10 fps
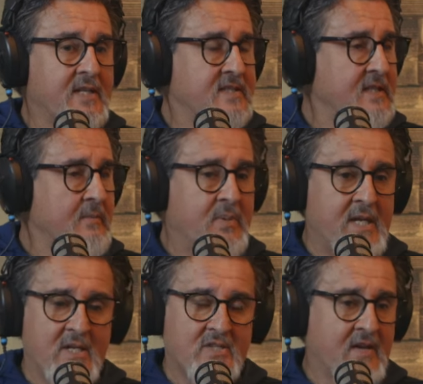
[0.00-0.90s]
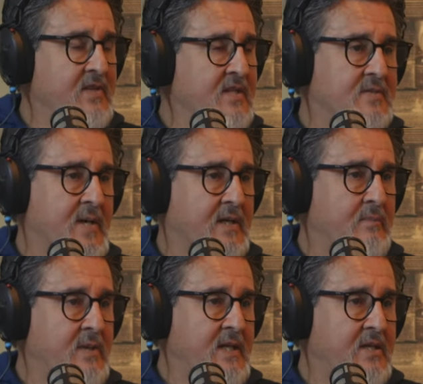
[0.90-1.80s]
does he compete because everything's about
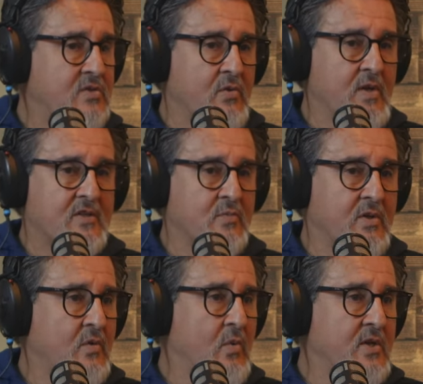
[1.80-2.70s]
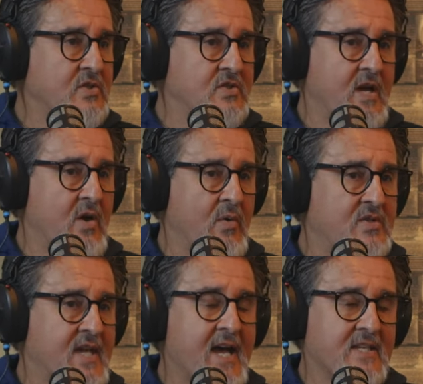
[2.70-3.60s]
competing so that's one of the questions i always
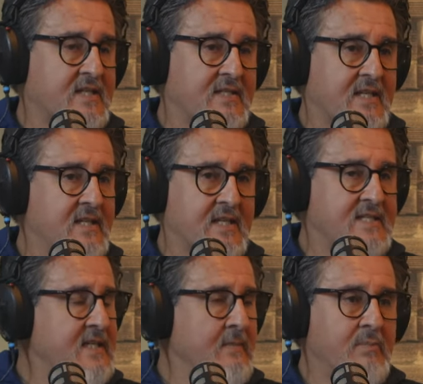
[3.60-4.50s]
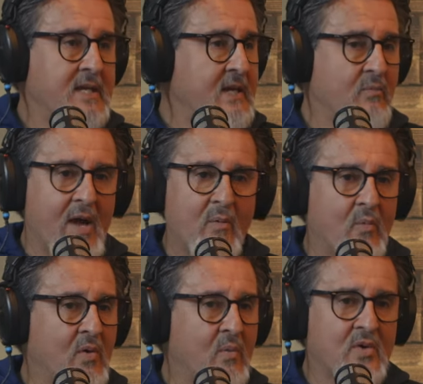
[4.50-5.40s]
ask is does he compete How,
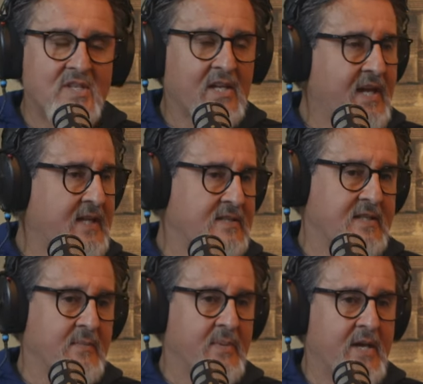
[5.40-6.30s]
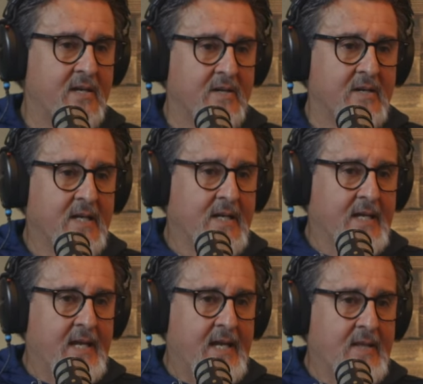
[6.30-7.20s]
what was he like as a competitor
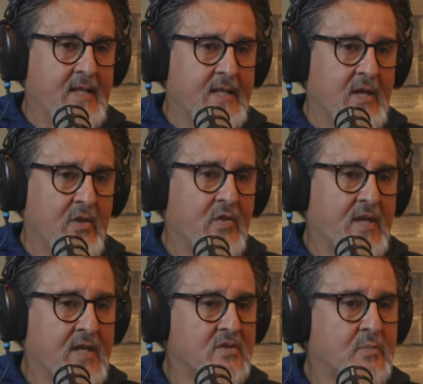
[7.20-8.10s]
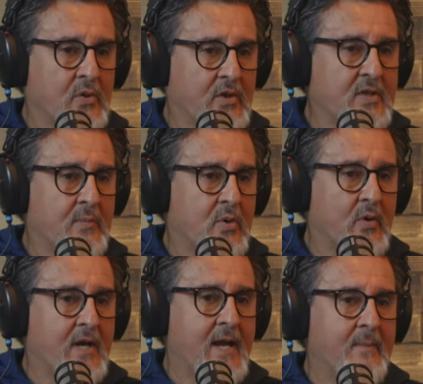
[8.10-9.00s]
and then the other thing is building the
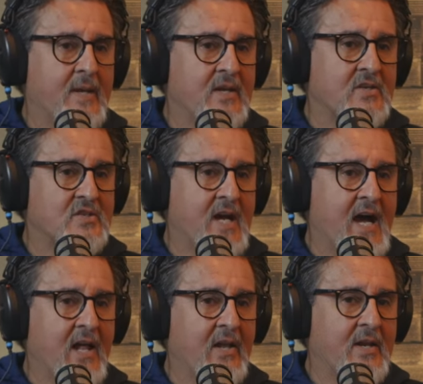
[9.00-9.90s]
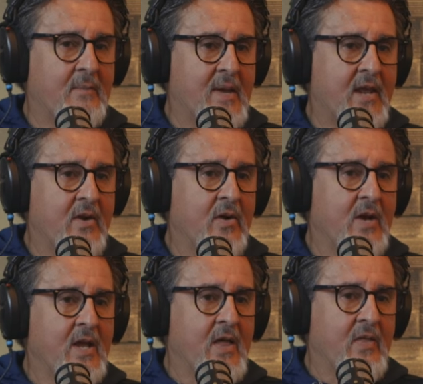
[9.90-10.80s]
program in a style and a manner
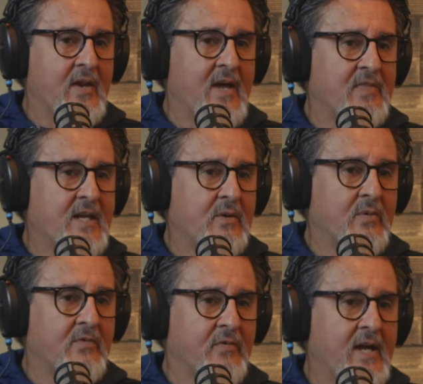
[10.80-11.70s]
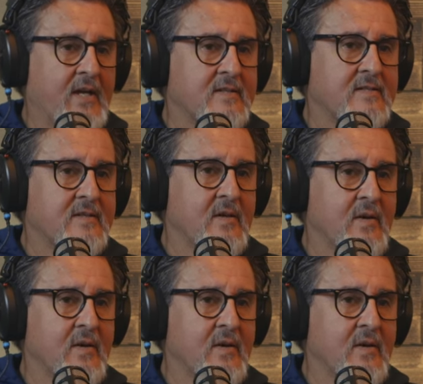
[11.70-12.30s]
that i think reflects